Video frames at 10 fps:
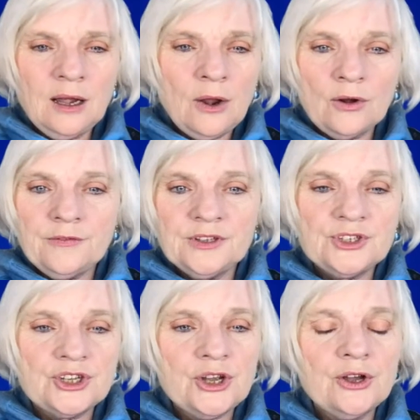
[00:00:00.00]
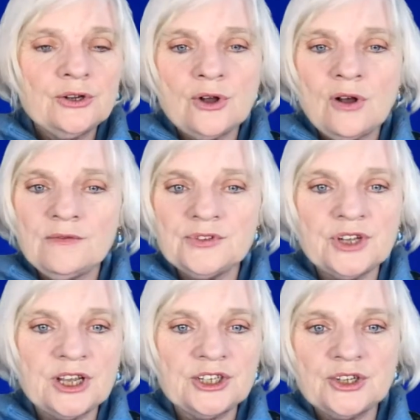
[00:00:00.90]
a lot of internal
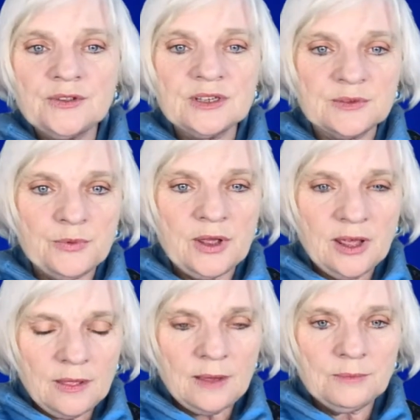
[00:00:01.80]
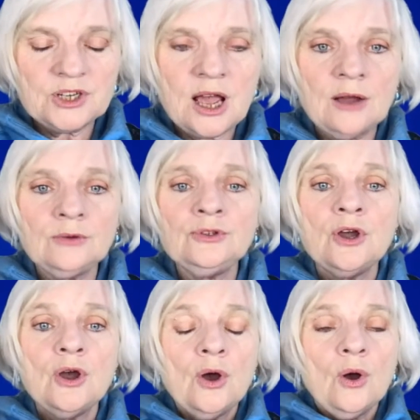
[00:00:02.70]
conversation that's bringing them
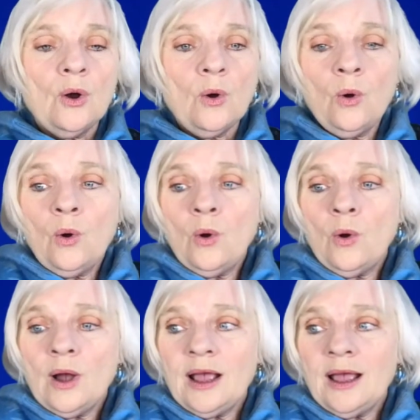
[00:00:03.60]
down, or